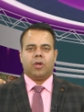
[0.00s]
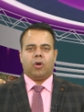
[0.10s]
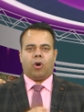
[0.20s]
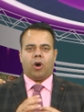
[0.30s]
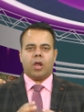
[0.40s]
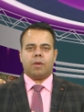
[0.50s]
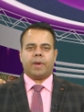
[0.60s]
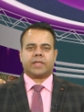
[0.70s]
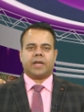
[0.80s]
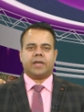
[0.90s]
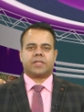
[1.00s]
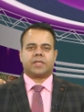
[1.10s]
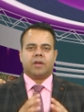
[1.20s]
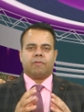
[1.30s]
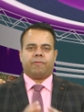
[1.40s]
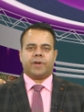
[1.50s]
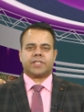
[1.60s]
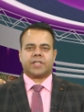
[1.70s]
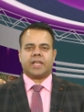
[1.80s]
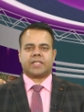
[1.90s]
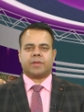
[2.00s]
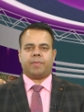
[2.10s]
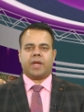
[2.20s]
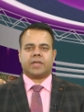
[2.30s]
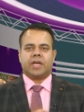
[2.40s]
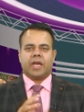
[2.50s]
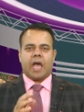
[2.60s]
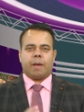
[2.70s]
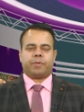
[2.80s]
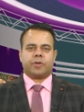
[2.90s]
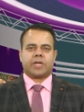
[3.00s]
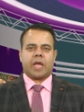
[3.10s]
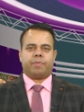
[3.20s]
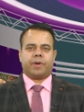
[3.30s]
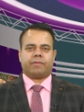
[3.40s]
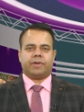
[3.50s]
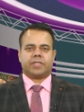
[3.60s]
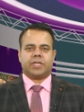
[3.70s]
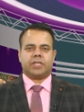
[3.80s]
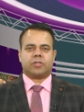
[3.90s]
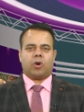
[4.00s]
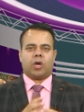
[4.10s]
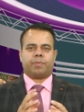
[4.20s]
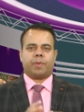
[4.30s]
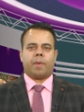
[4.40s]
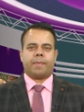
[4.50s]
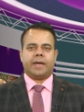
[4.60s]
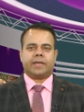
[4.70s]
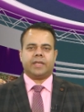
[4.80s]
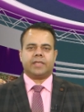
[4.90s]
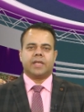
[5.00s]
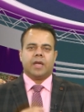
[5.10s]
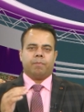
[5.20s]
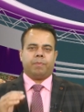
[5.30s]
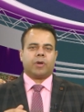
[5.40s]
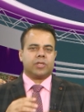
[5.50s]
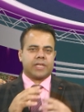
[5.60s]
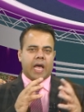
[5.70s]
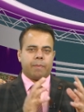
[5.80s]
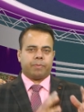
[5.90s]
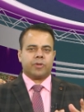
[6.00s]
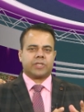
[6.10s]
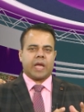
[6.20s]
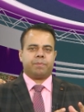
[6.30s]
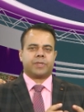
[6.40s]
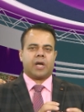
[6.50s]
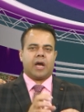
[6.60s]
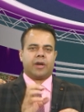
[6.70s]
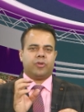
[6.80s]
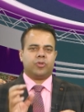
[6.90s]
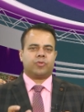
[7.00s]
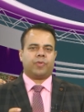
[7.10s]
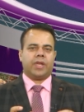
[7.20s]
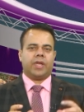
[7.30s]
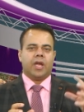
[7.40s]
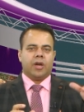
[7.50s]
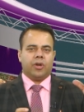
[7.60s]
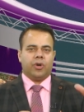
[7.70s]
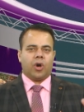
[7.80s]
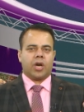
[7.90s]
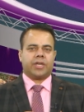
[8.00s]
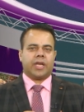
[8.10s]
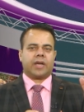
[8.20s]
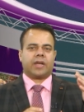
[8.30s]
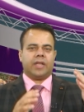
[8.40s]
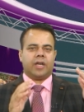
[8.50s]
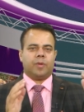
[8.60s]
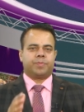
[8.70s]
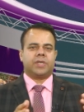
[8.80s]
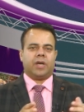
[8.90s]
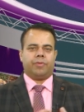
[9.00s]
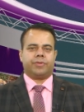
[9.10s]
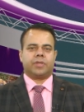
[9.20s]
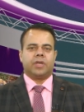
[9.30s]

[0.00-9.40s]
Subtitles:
All methods first estimate haplotype frequencies or probabilities because haplotypes are usually not directly observed.